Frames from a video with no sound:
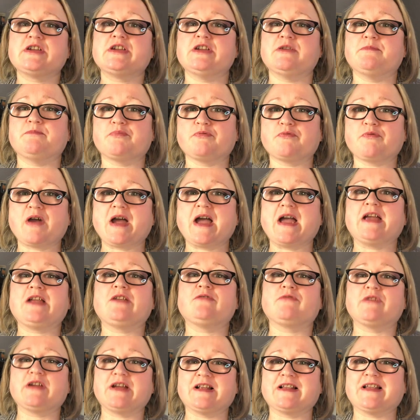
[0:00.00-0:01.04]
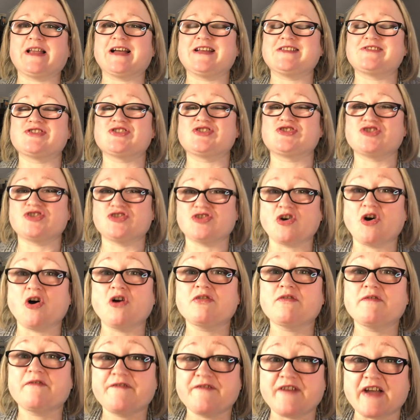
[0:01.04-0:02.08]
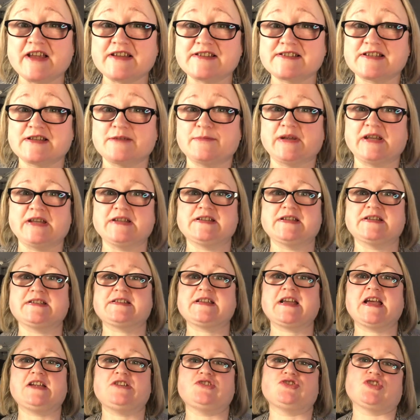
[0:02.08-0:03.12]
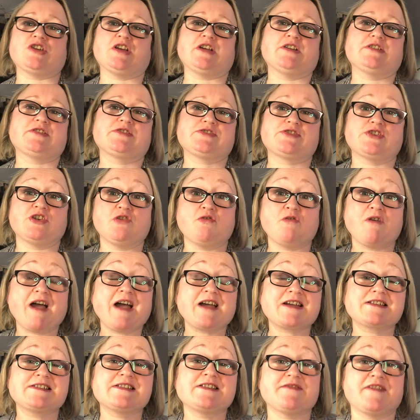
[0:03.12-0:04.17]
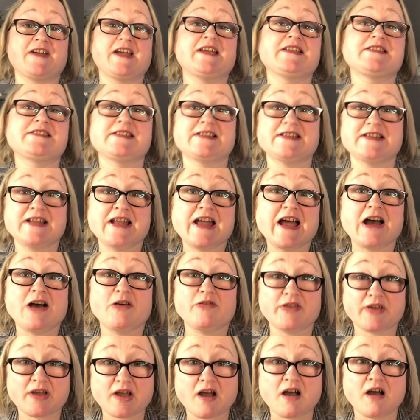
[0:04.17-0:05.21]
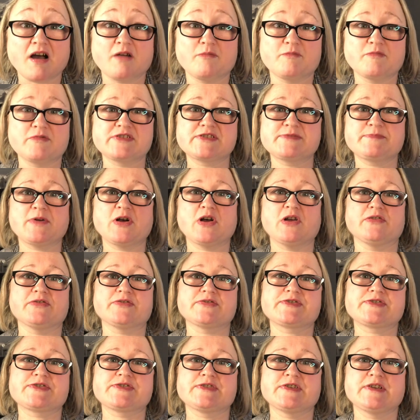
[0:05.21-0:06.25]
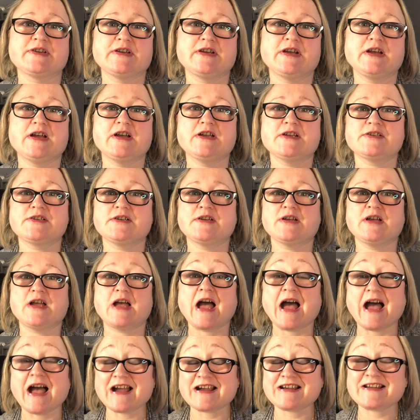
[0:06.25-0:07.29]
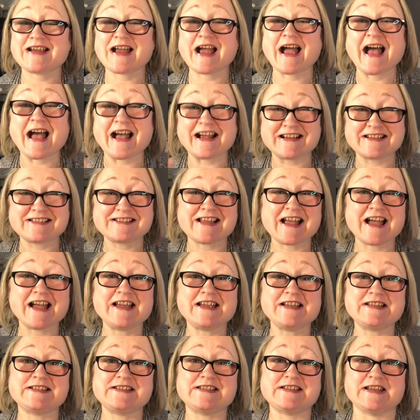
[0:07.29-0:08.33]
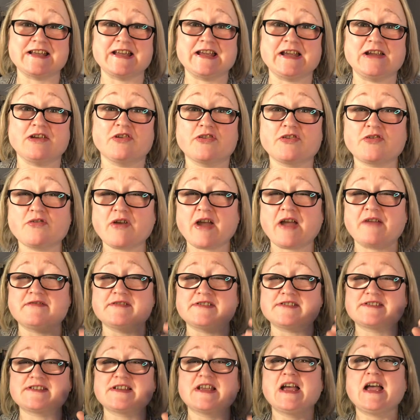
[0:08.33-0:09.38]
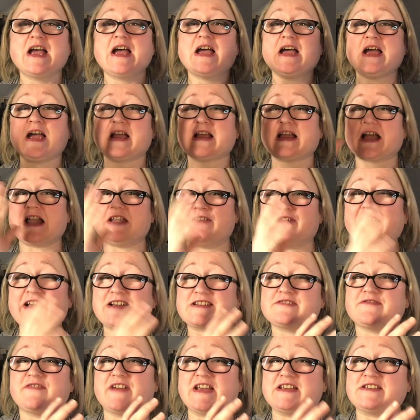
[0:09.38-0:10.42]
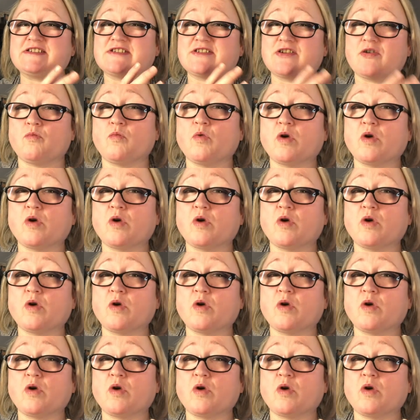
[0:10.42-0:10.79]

your brain realises you're not facing immediate danger. So you're activating now the calm response. Anxiety or the cravings kind of activated on